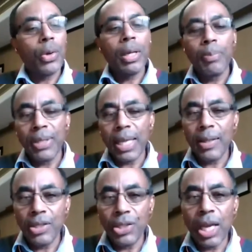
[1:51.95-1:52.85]
go ahead and put that
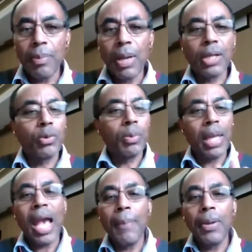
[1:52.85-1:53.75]
in the chat box. We'll
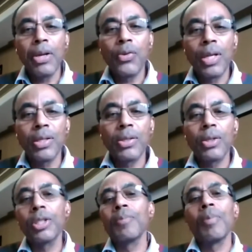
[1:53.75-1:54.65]
be happy to address
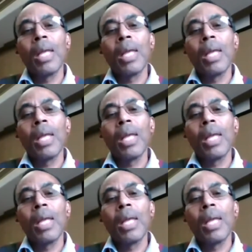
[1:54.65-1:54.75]
those.